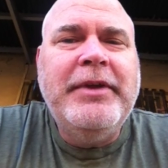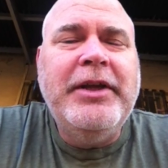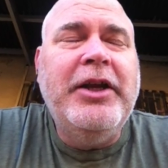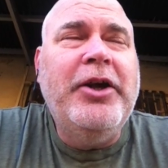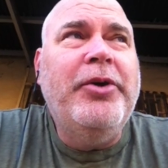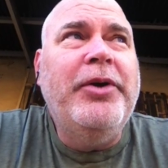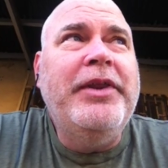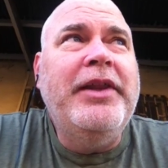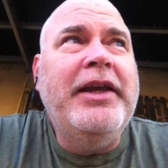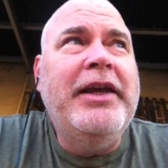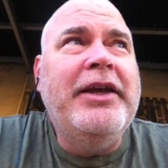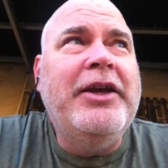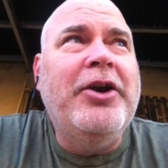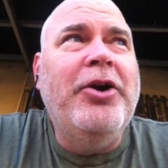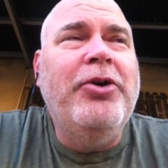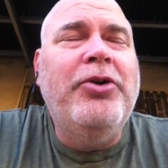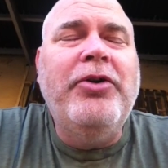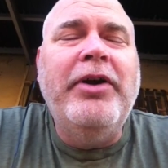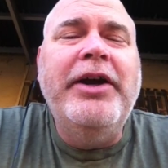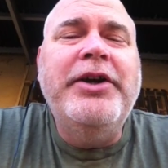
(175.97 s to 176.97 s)
You know, in the
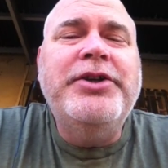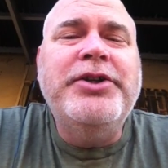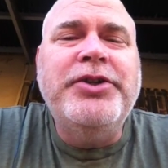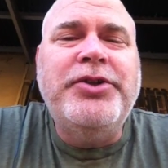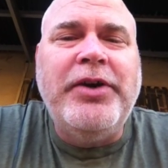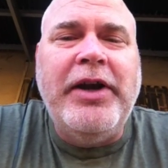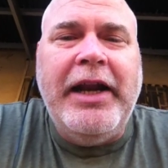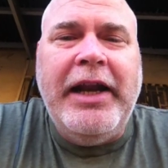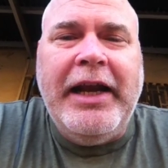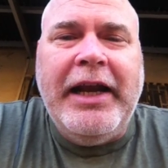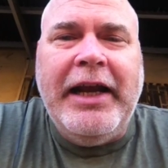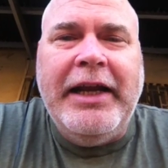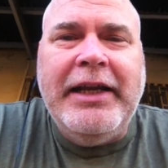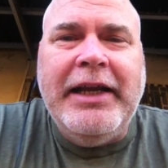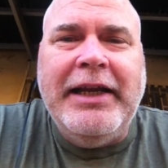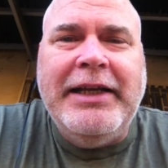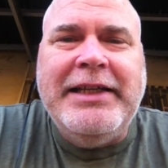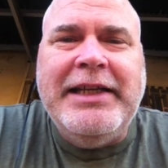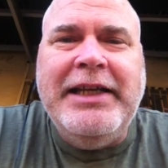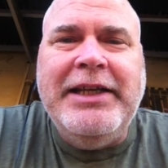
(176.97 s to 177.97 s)
co-creation training, I
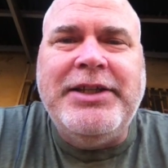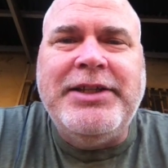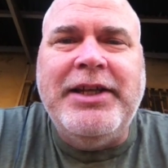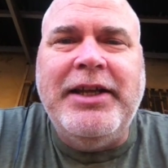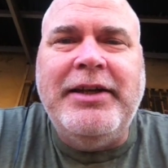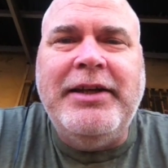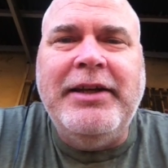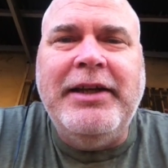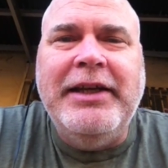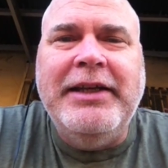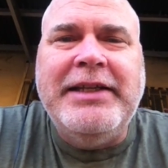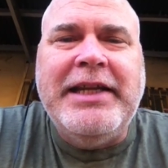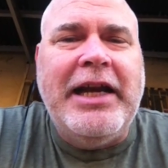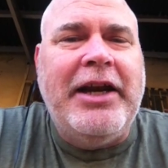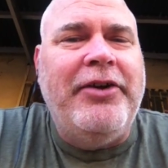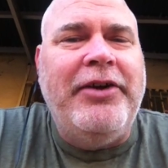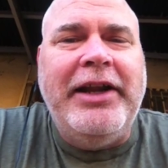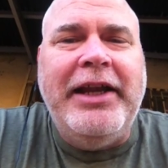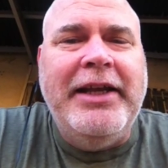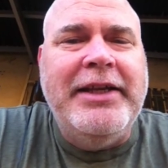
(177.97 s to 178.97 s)
teach that
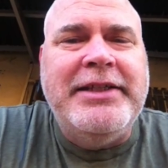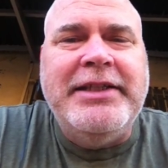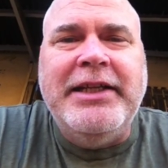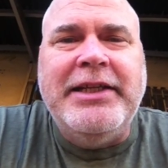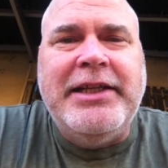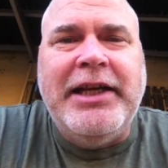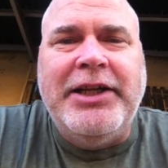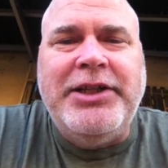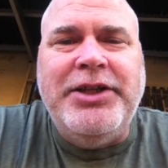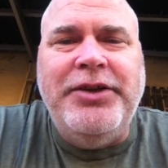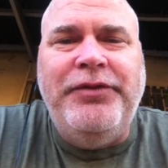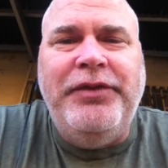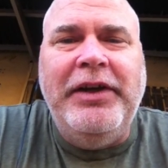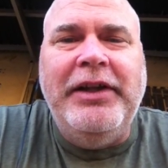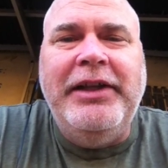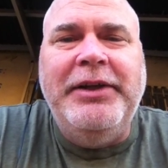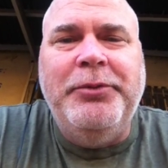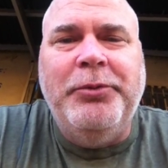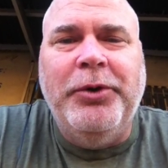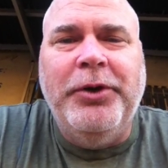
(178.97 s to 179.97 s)
integrity isn't a
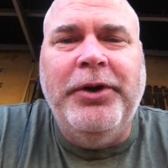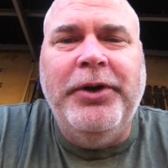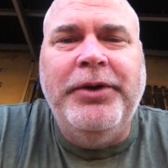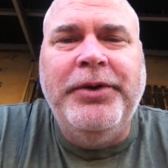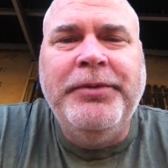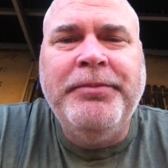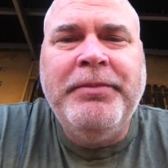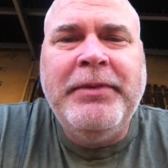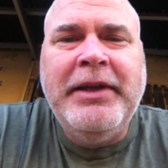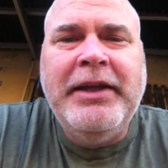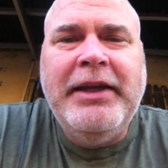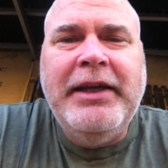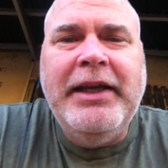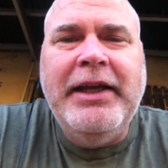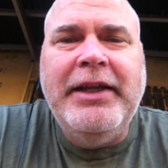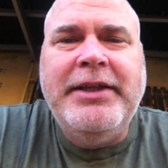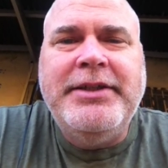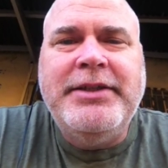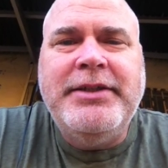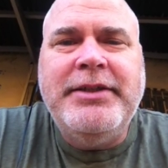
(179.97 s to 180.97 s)
touchy-feely word.
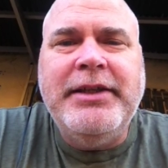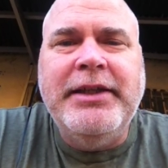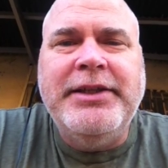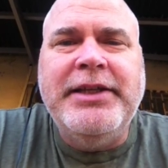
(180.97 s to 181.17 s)
It's